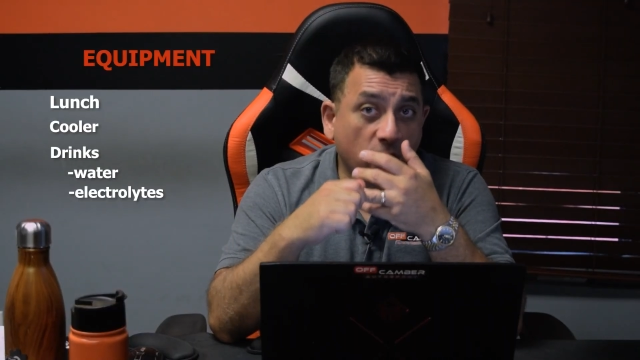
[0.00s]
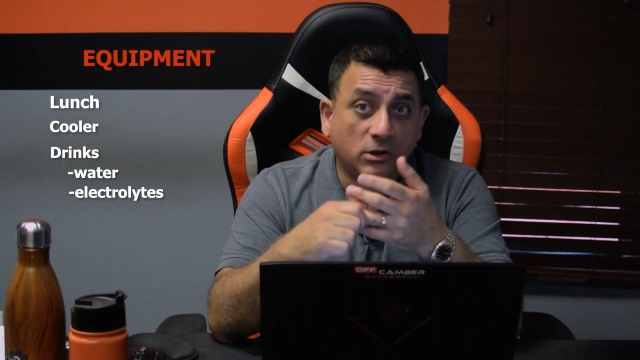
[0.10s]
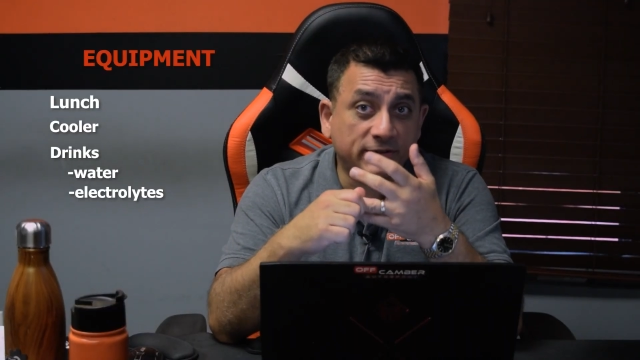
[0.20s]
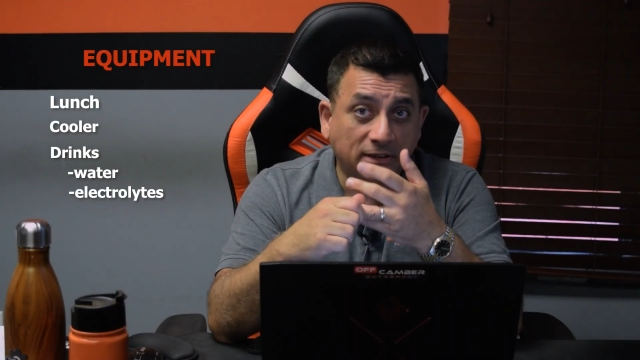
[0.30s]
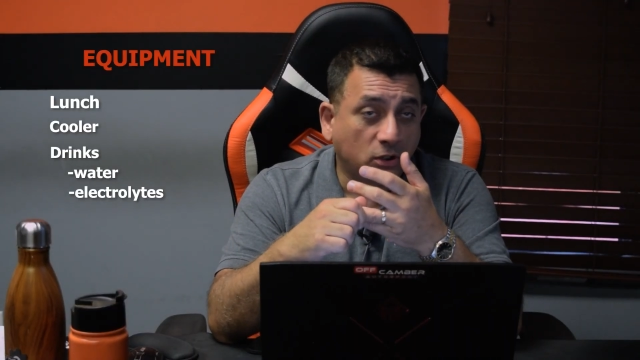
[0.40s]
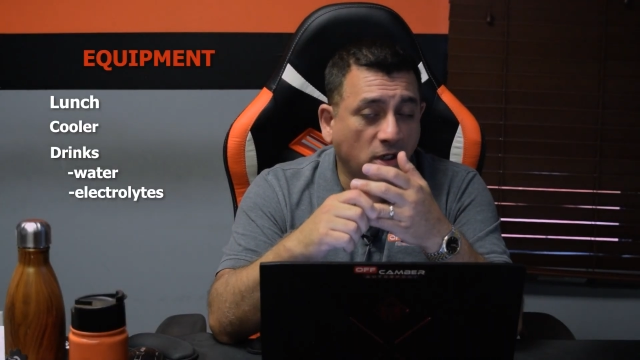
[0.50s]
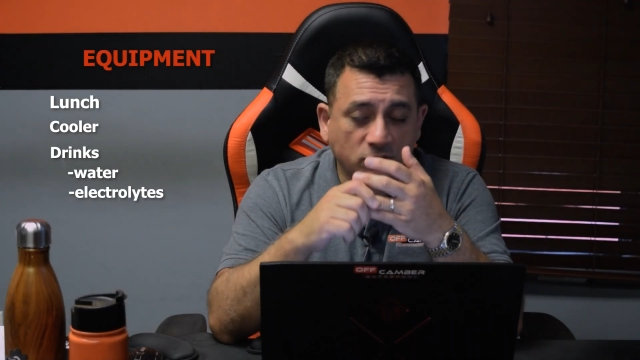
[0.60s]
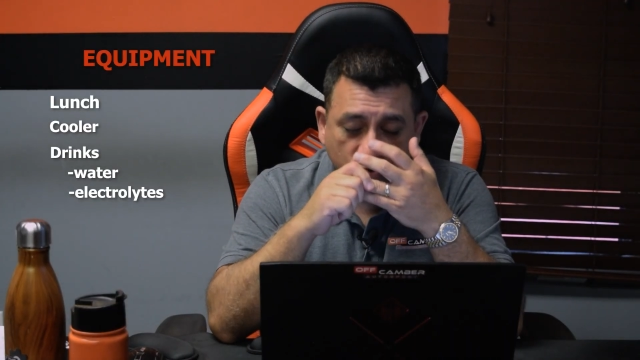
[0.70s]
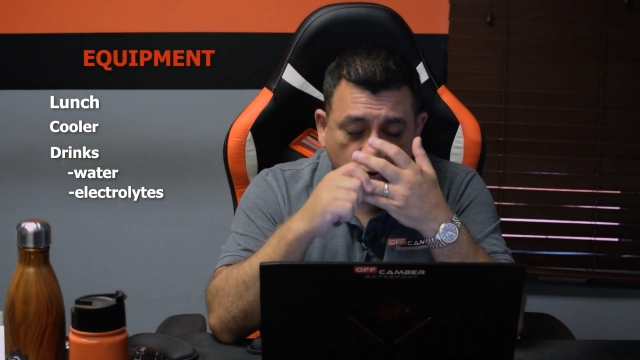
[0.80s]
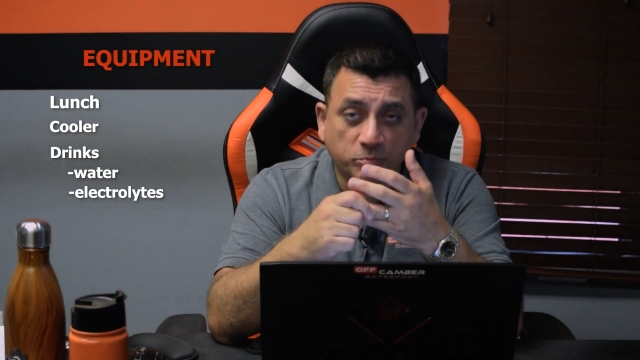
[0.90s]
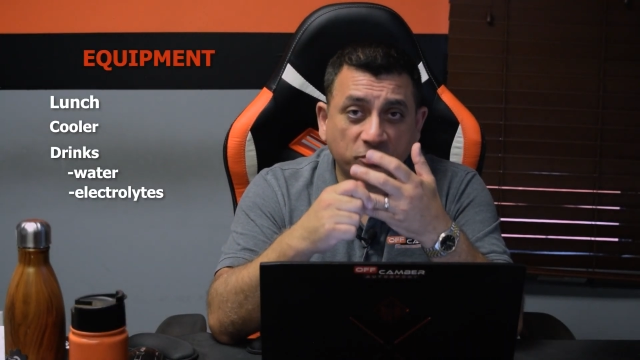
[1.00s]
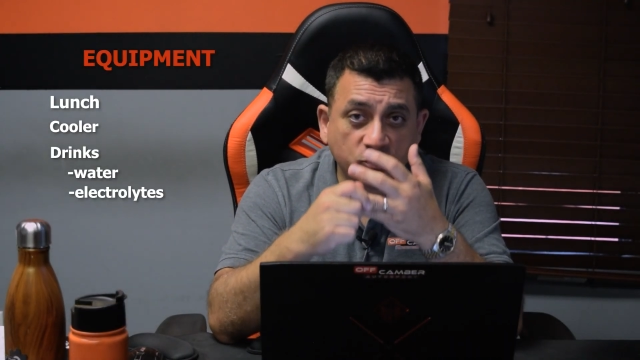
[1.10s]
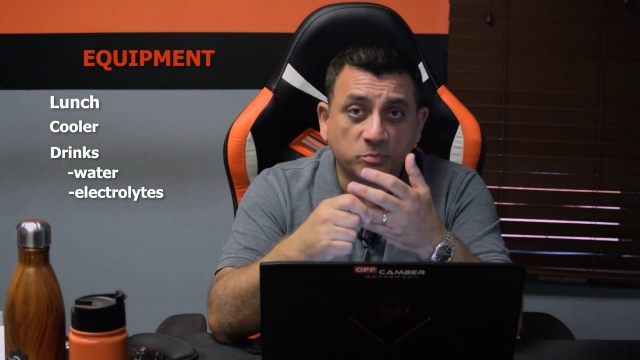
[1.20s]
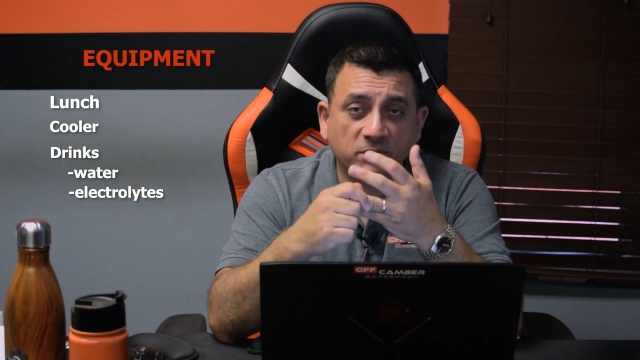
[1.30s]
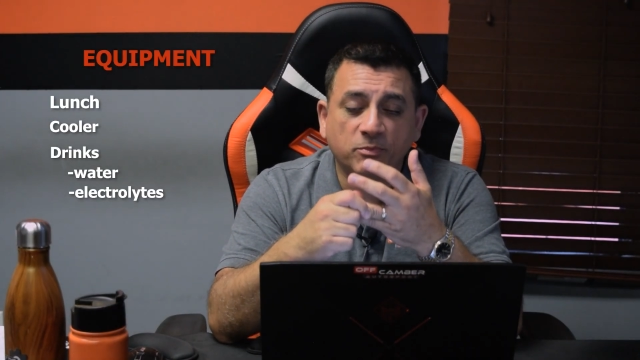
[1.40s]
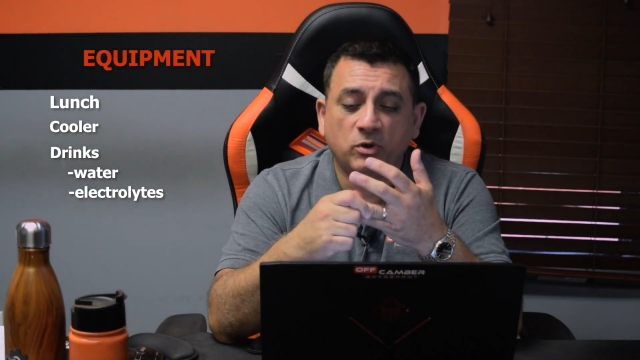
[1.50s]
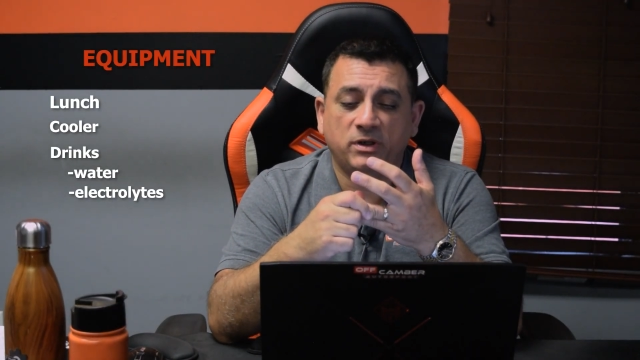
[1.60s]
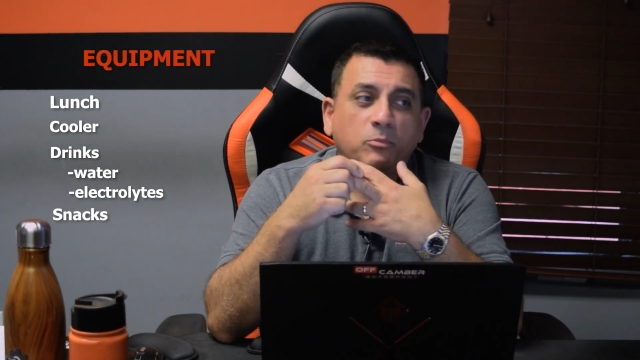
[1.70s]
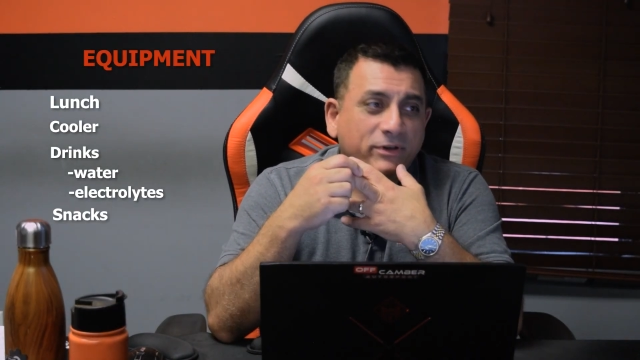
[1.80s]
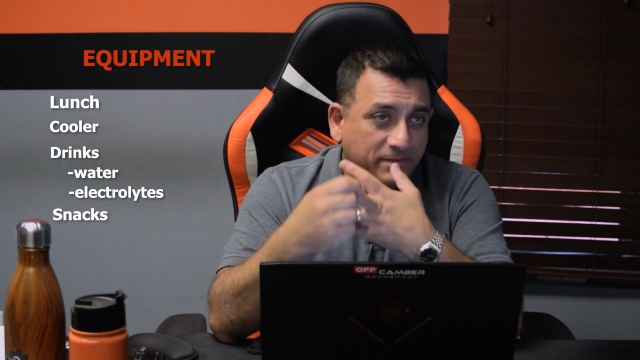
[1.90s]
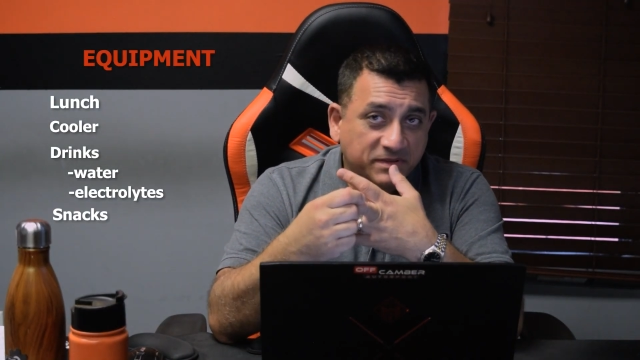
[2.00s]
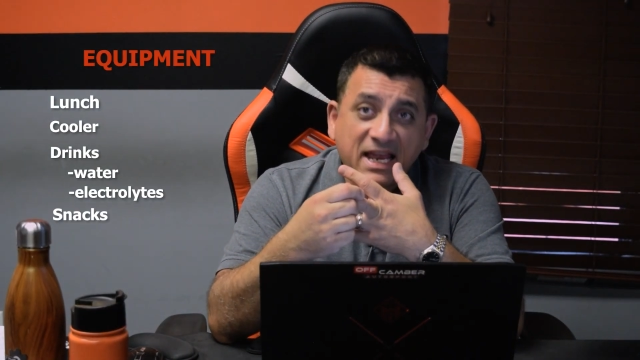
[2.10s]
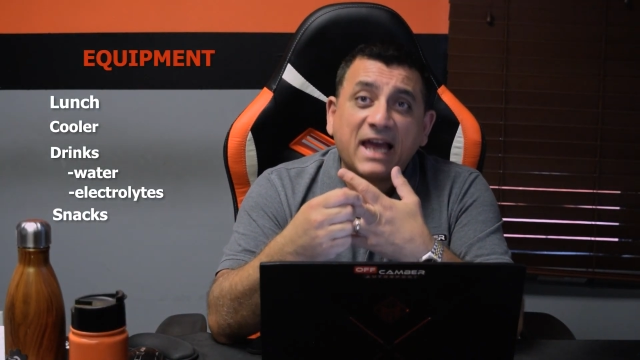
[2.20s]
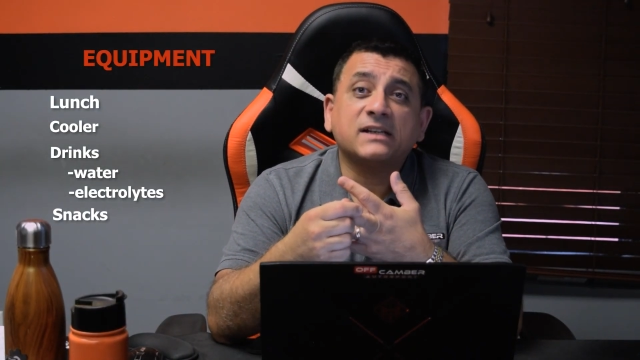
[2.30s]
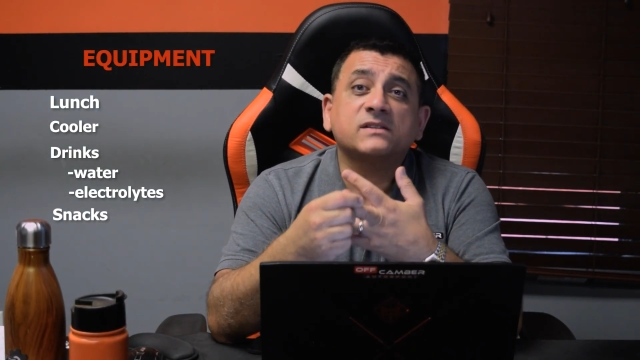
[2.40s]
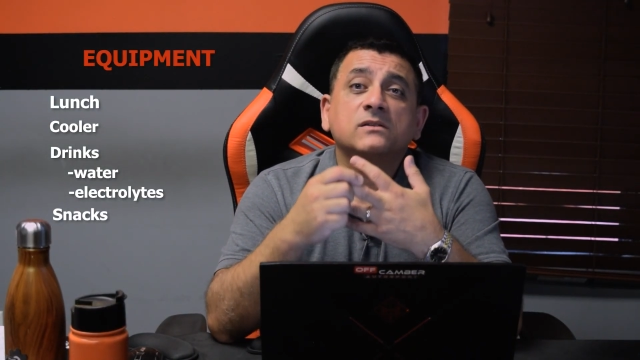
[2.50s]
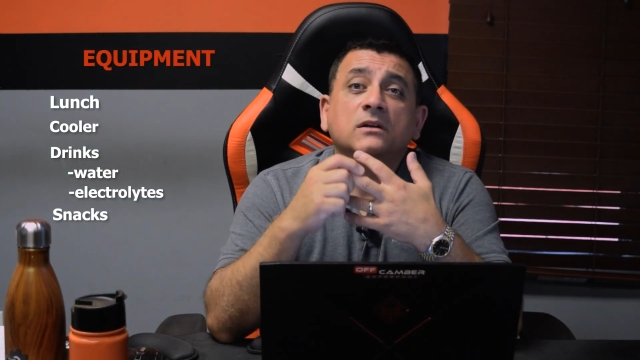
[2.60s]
all day long. Super, super important. Bring some snacks,